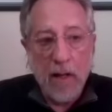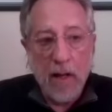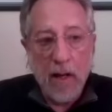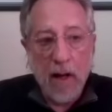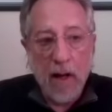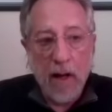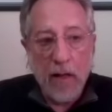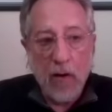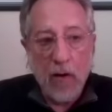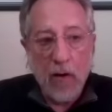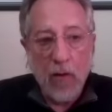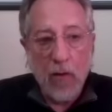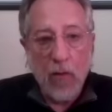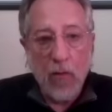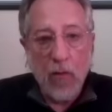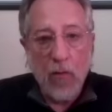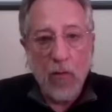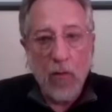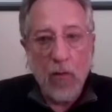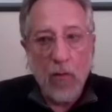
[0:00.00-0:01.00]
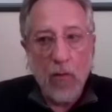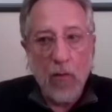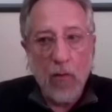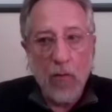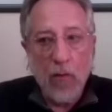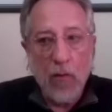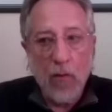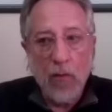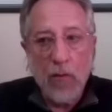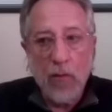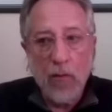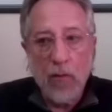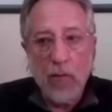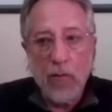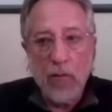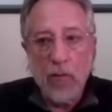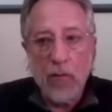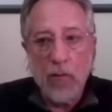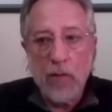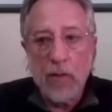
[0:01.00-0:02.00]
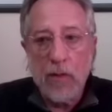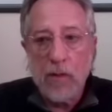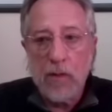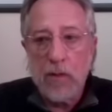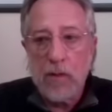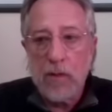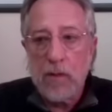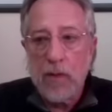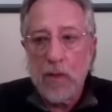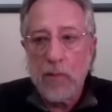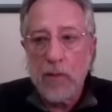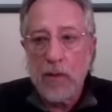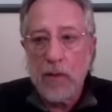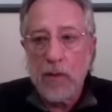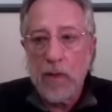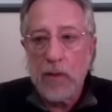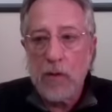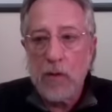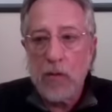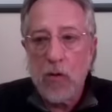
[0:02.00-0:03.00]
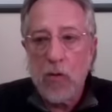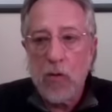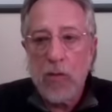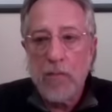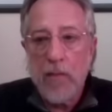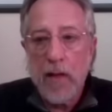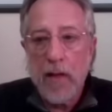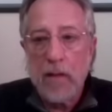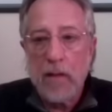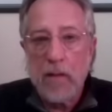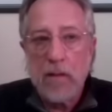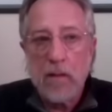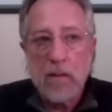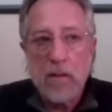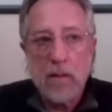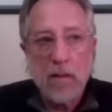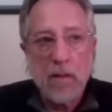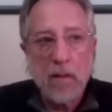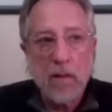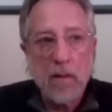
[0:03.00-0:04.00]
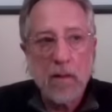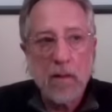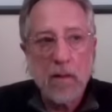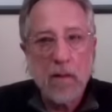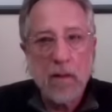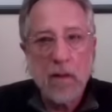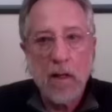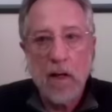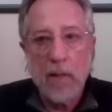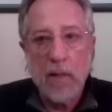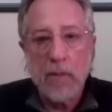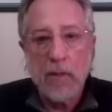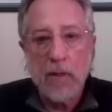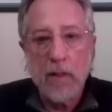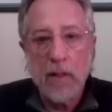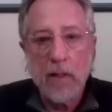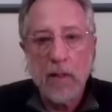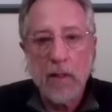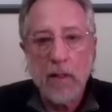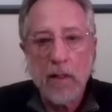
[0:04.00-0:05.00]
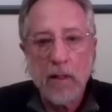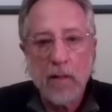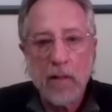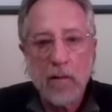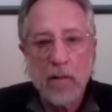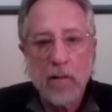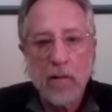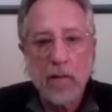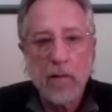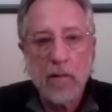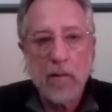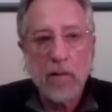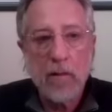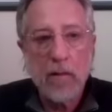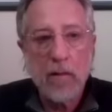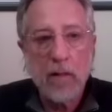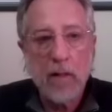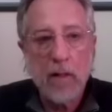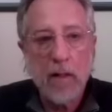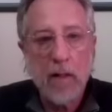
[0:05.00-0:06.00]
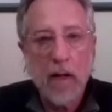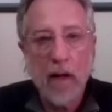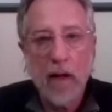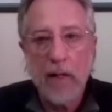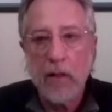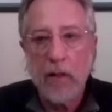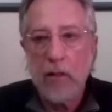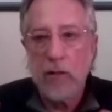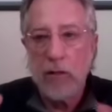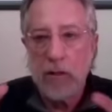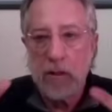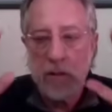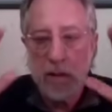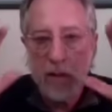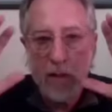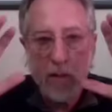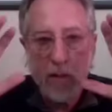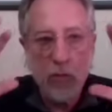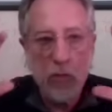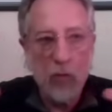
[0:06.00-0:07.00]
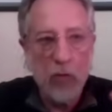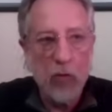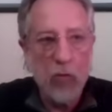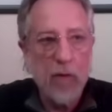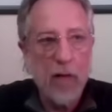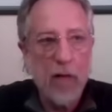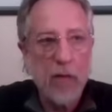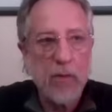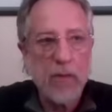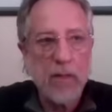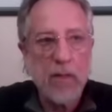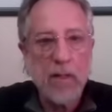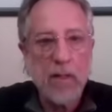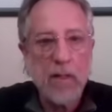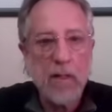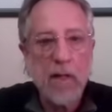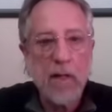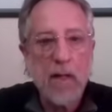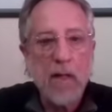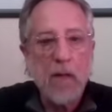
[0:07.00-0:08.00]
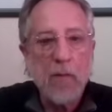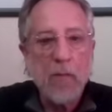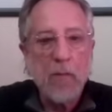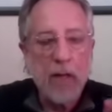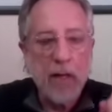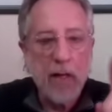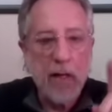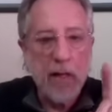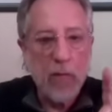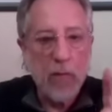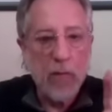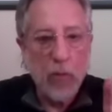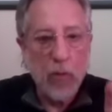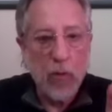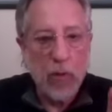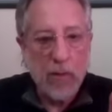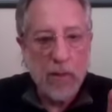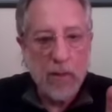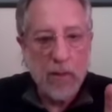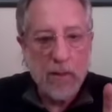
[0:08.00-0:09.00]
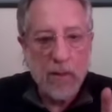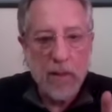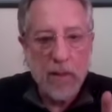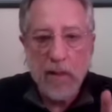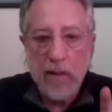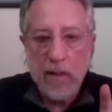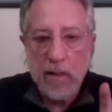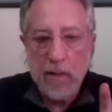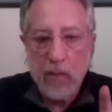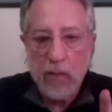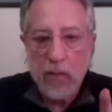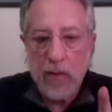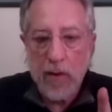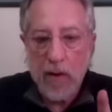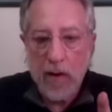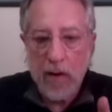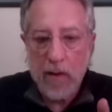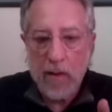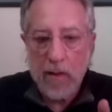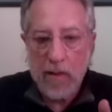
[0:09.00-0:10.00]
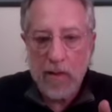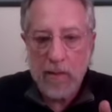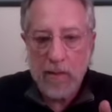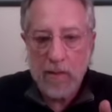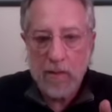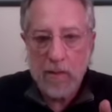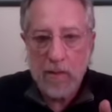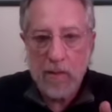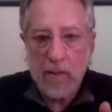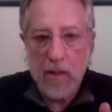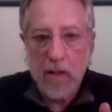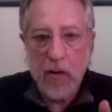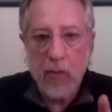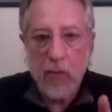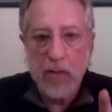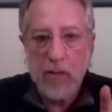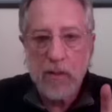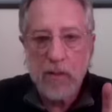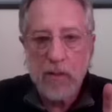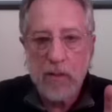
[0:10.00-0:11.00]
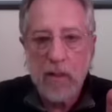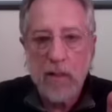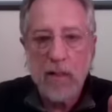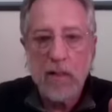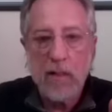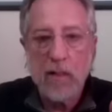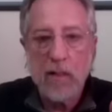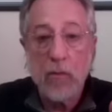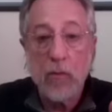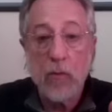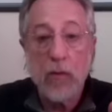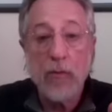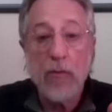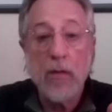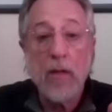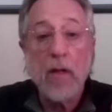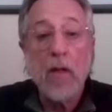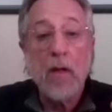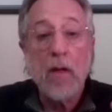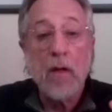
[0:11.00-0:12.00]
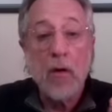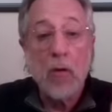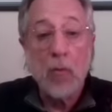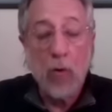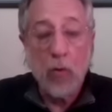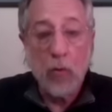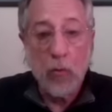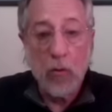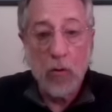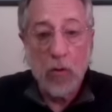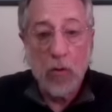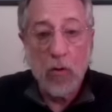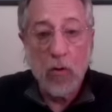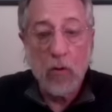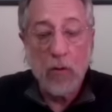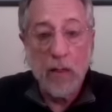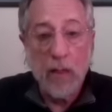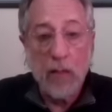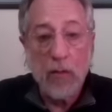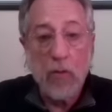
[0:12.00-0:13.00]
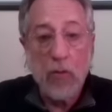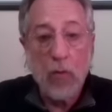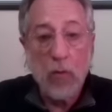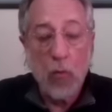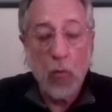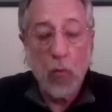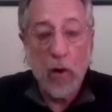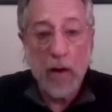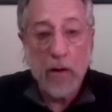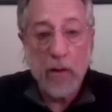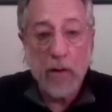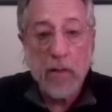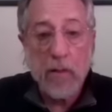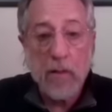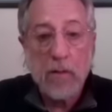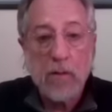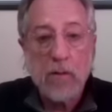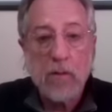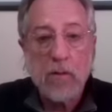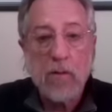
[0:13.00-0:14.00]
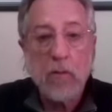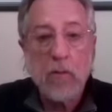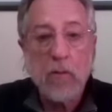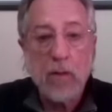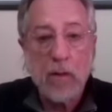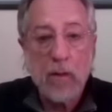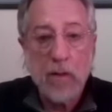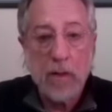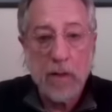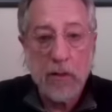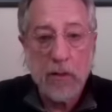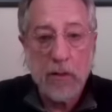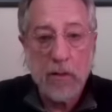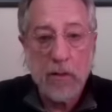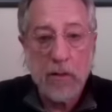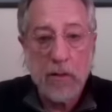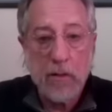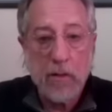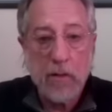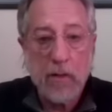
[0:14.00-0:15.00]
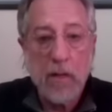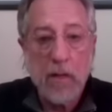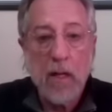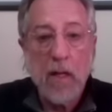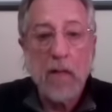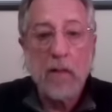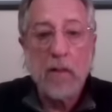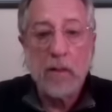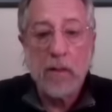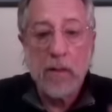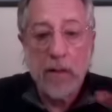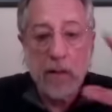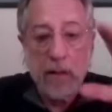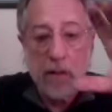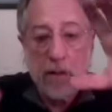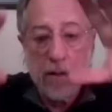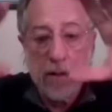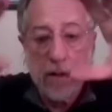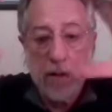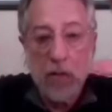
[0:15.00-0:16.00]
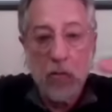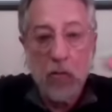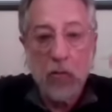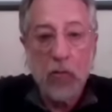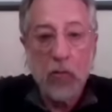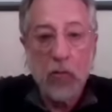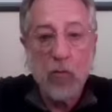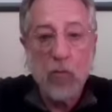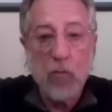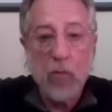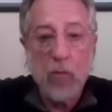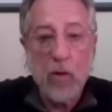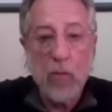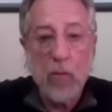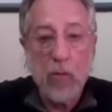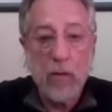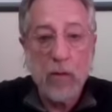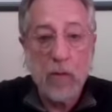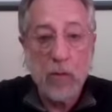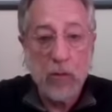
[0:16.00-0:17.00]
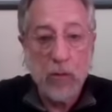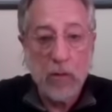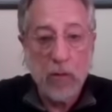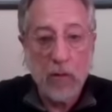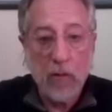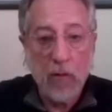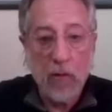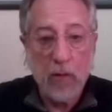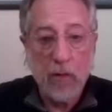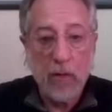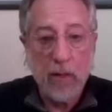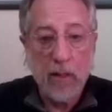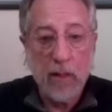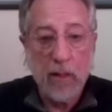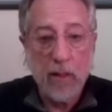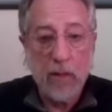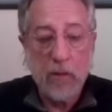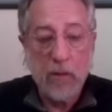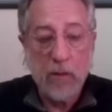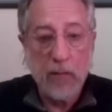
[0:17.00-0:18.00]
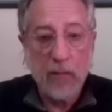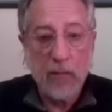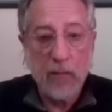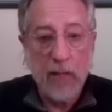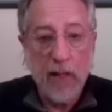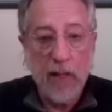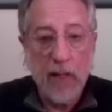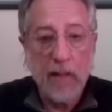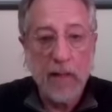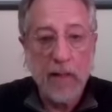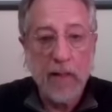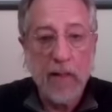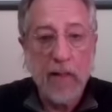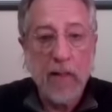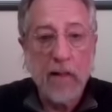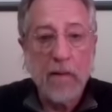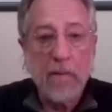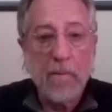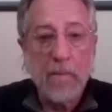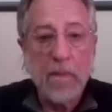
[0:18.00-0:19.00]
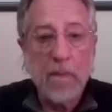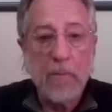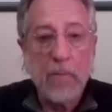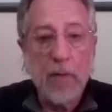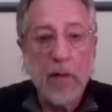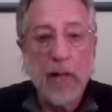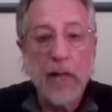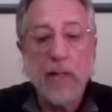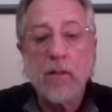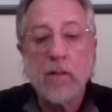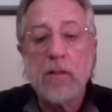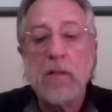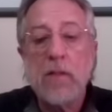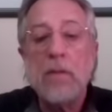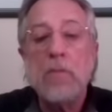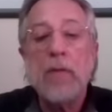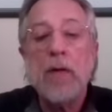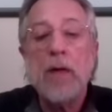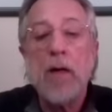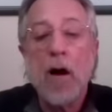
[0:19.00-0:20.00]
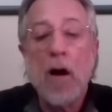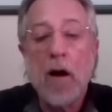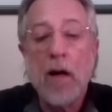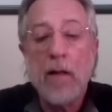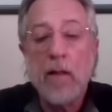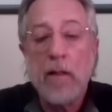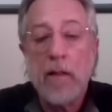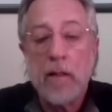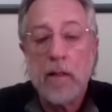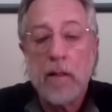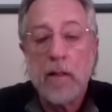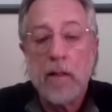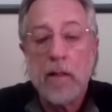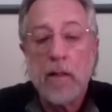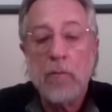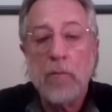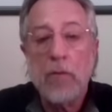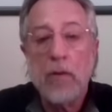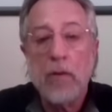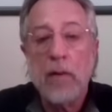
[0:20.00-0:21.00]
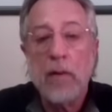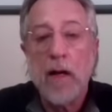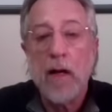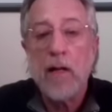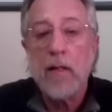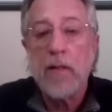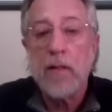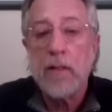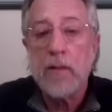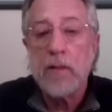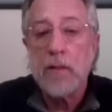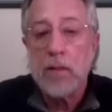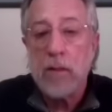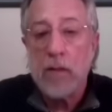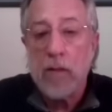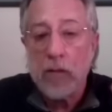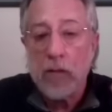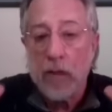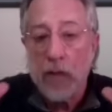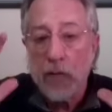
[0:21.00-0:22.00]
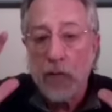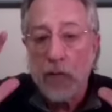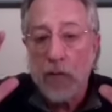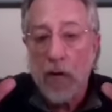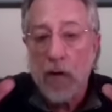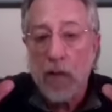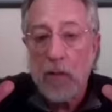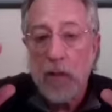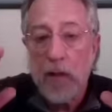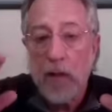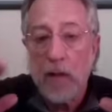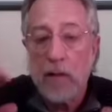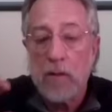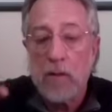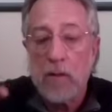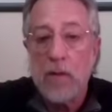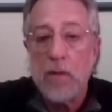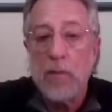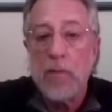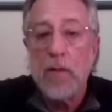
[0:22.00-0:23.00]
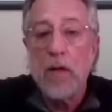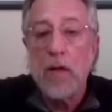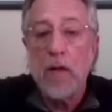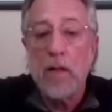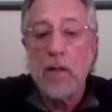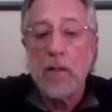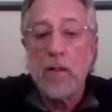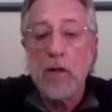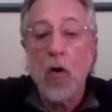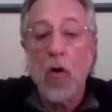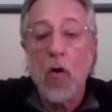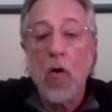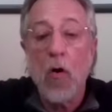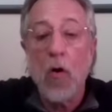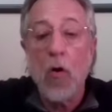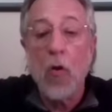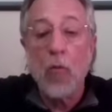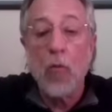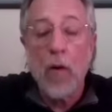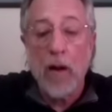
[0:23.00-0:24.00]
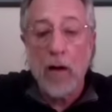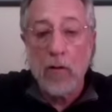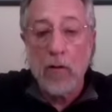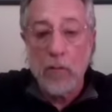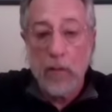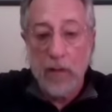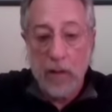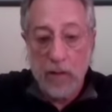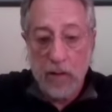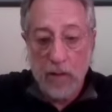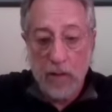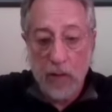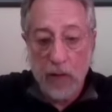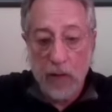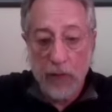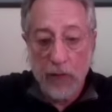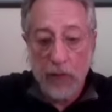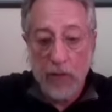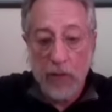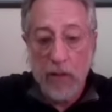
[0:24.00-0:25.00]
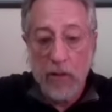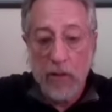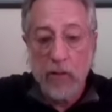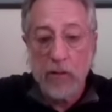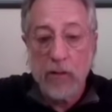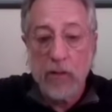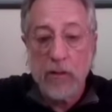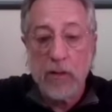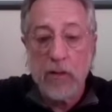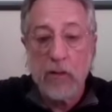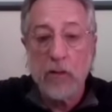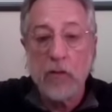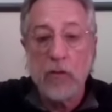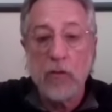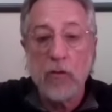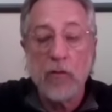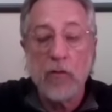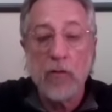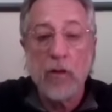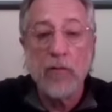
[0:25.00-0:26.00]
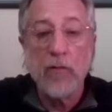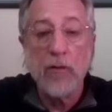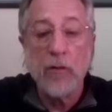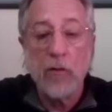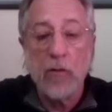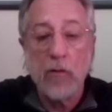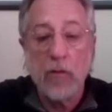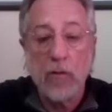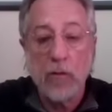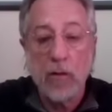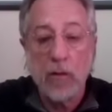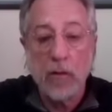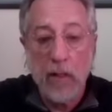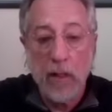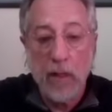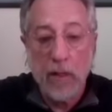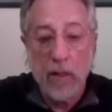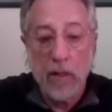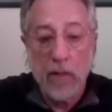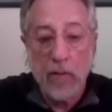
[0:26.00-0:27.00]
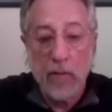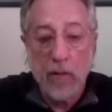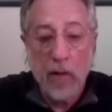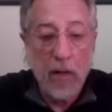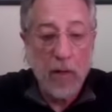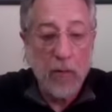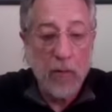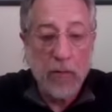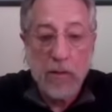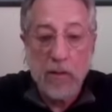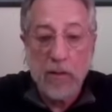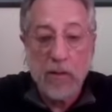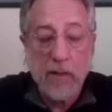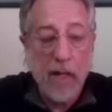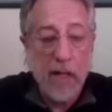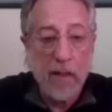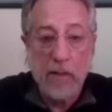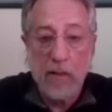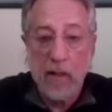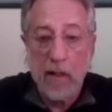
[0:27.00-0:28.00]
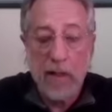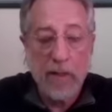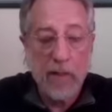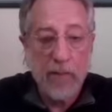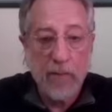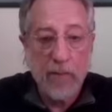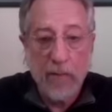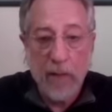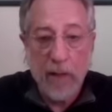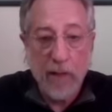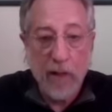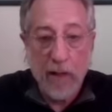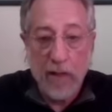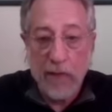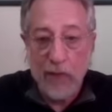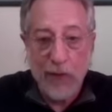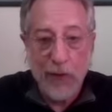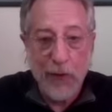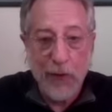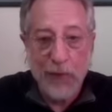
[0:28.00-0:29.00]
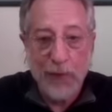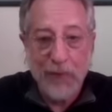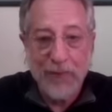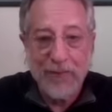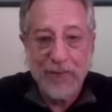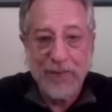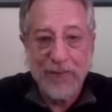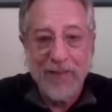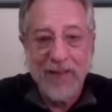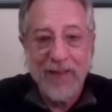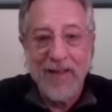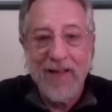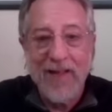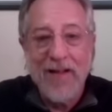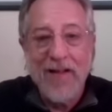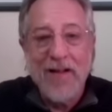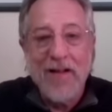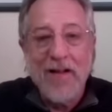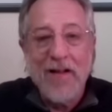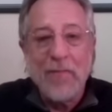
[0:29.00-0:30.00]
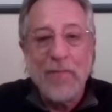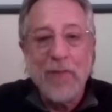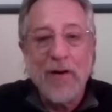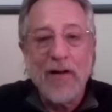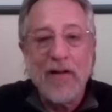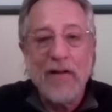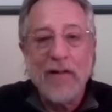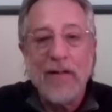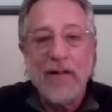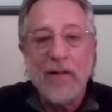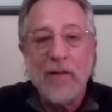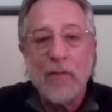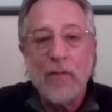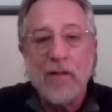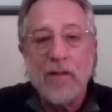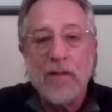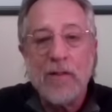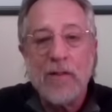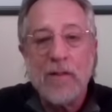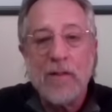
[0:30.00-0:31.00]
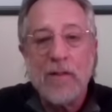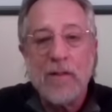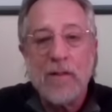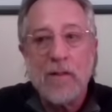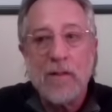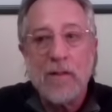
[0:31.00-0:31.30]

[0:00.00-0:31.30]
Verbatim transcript: I go, this is something that's so immense. I'm done here. I could see the room I was in but I wasn't seeing it with eyes. I was seeing it with what we'll call either awareness or consciousness, because I could see the room where I was. I was in a hotel, I was in a flat, but I could see beyond it, but not necessarily in front of me. I could see beyond it all around me, a 360 degree view, like uh, I was a satellite. I don't know. But it was